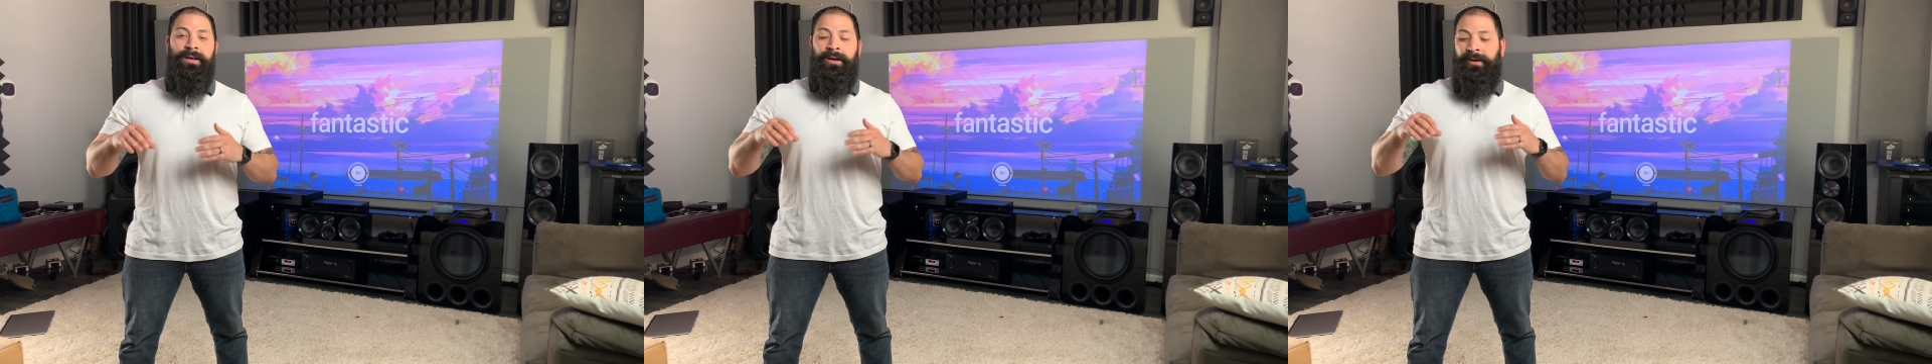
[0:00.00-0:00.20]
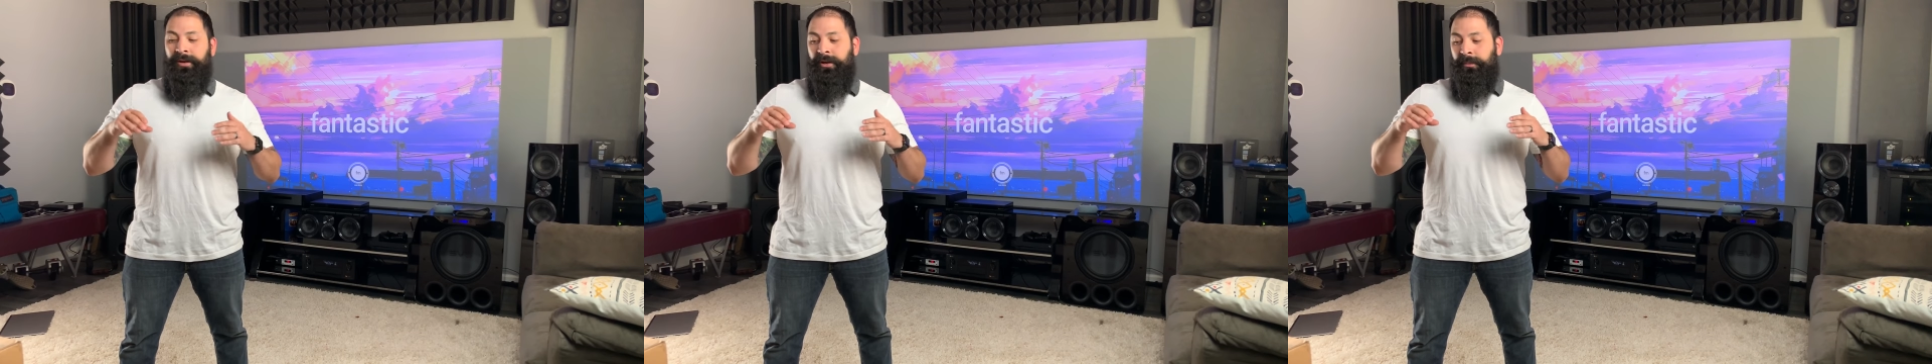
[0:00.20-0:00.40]

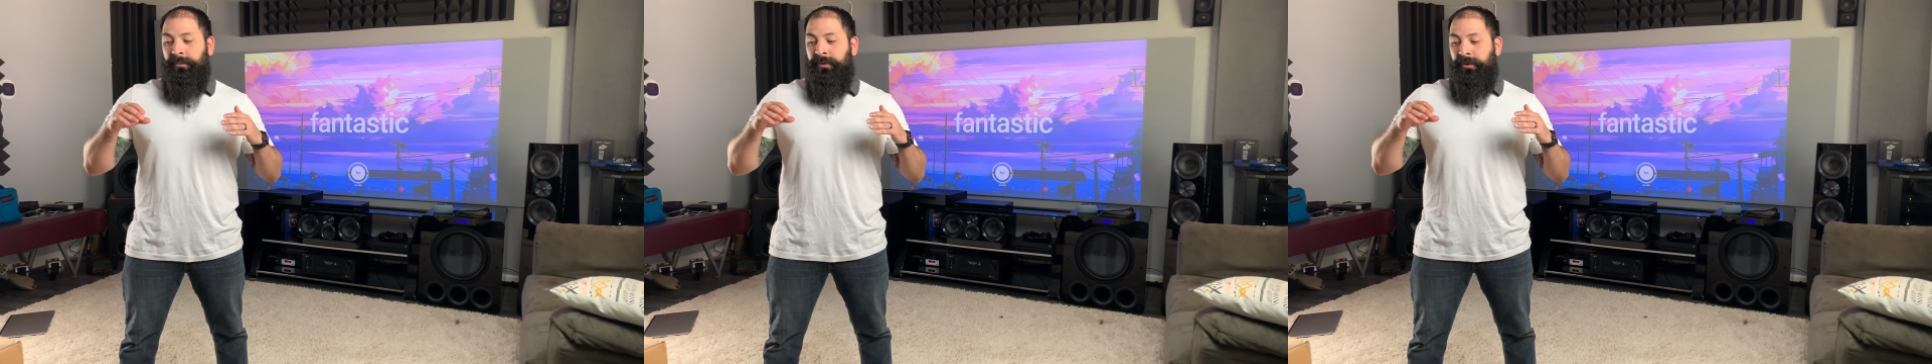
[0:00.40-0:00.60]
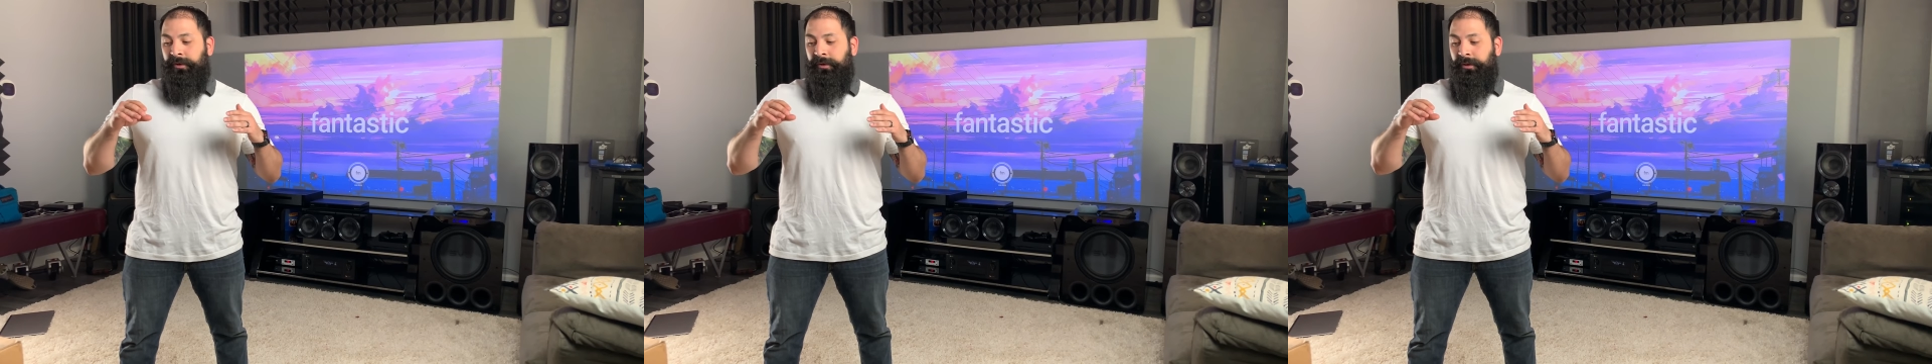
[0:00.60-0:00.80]
Um,
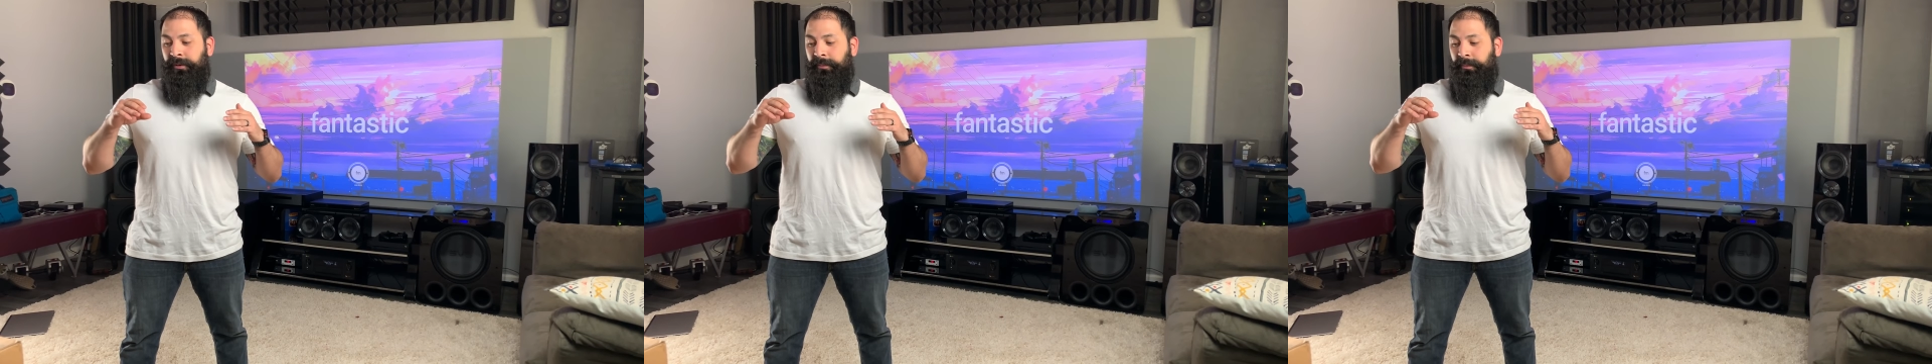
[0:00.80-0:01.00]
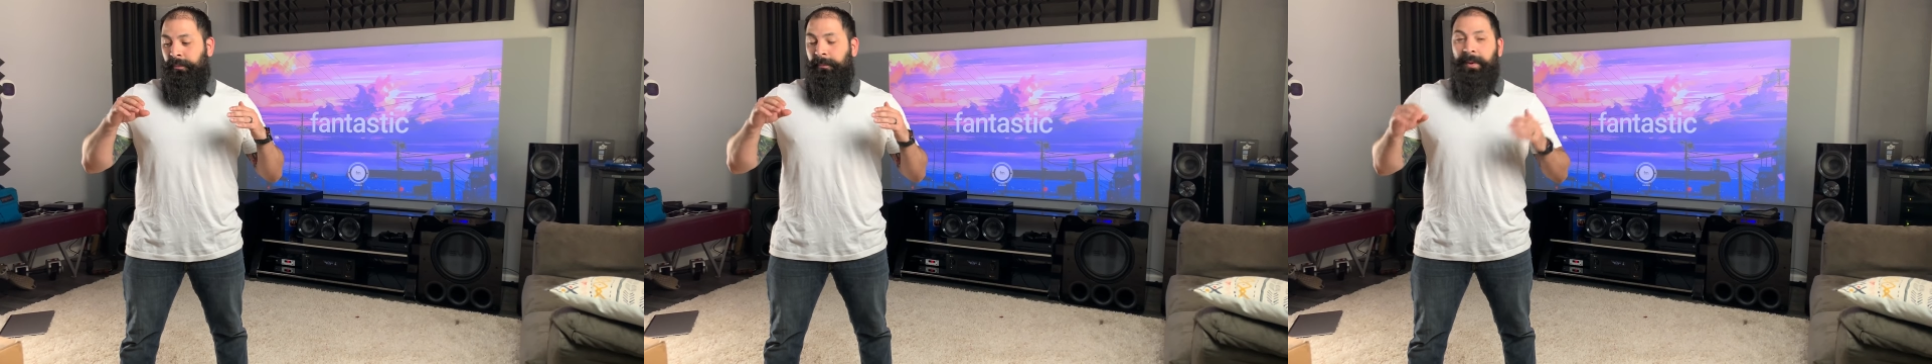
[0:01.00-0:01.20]
they're
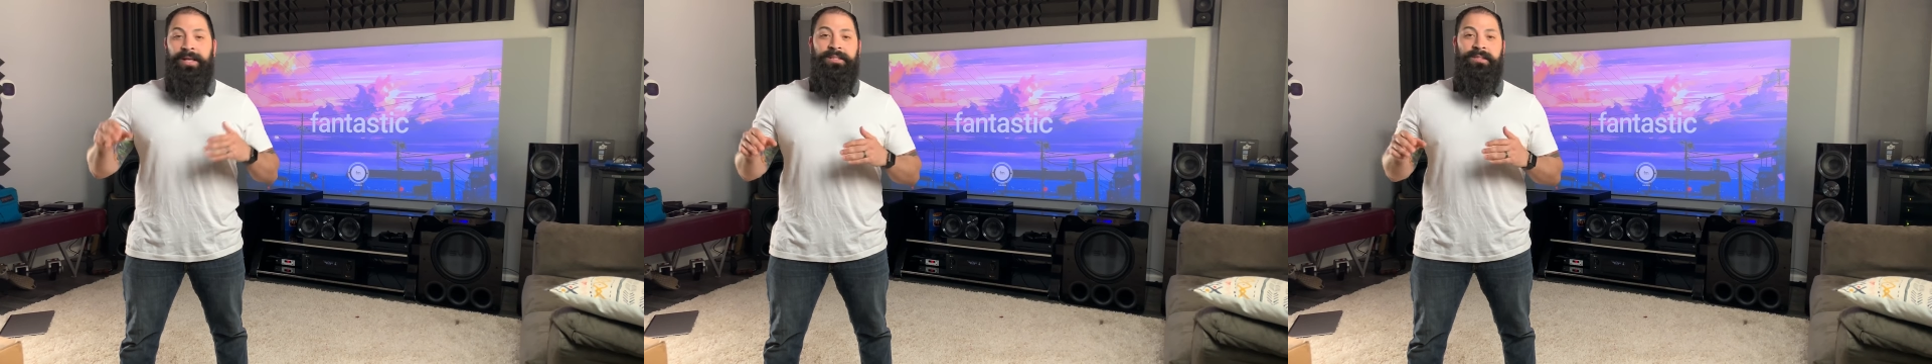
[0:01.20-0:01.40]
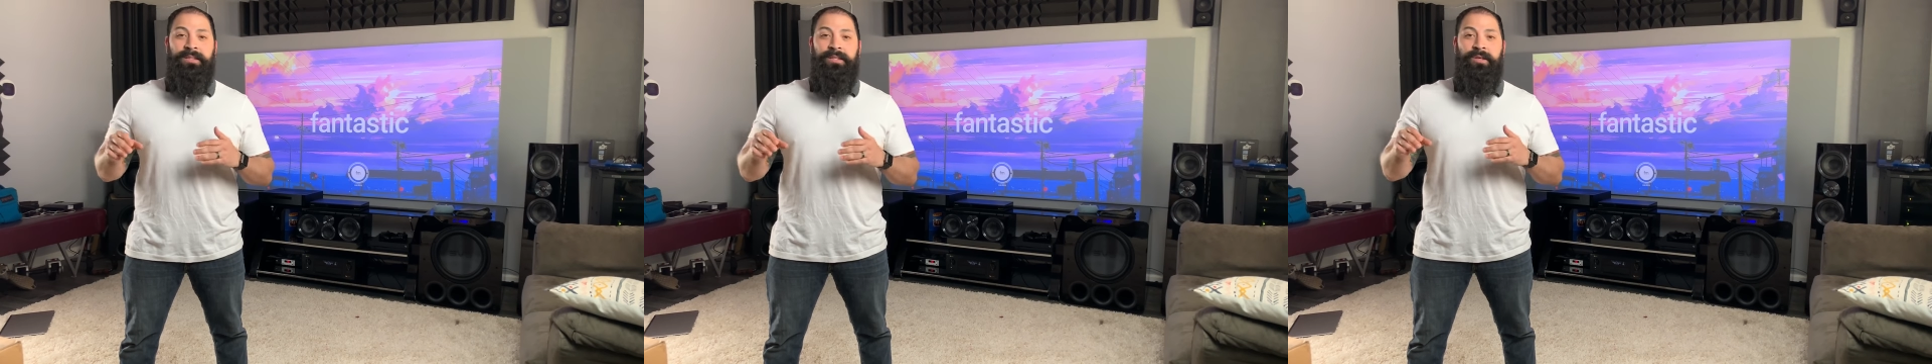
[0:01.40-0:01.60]

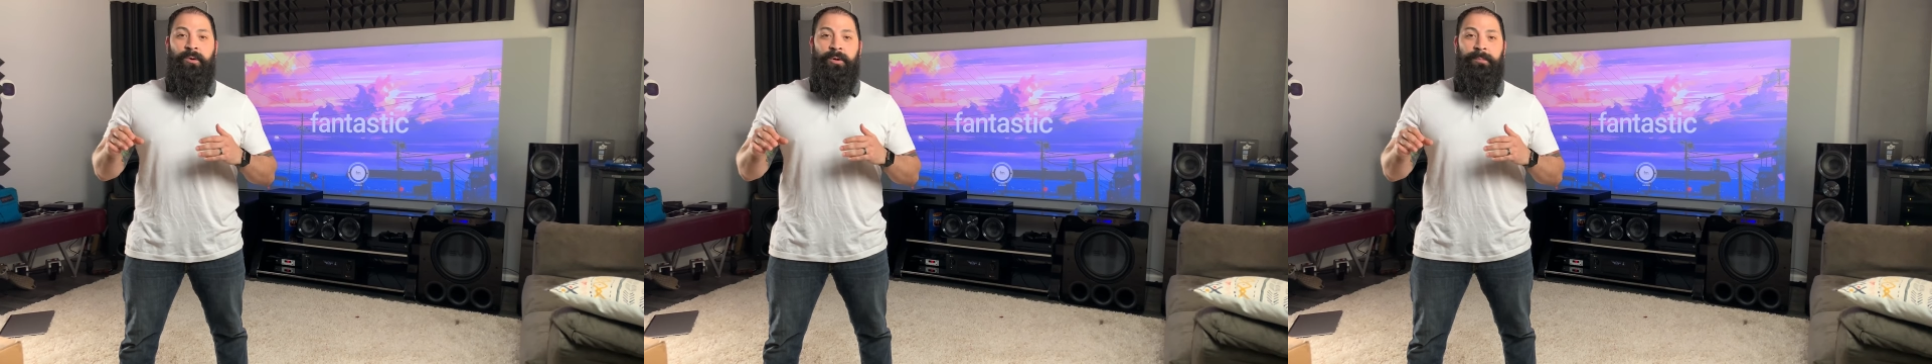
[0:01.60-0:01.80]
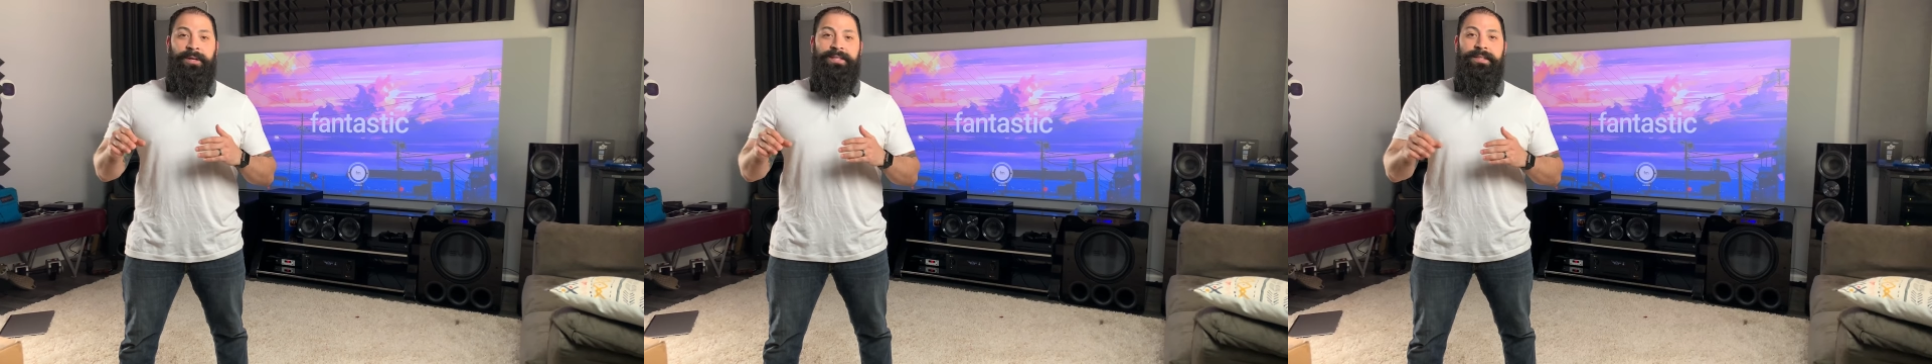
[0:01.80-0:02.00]
basically the
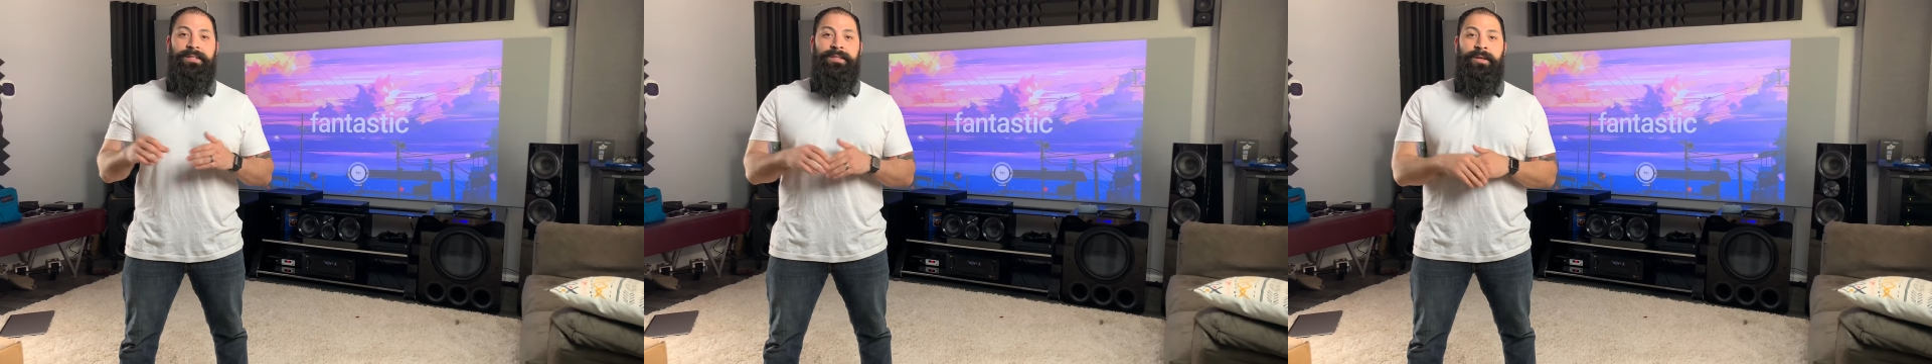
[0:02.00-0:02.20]
only place that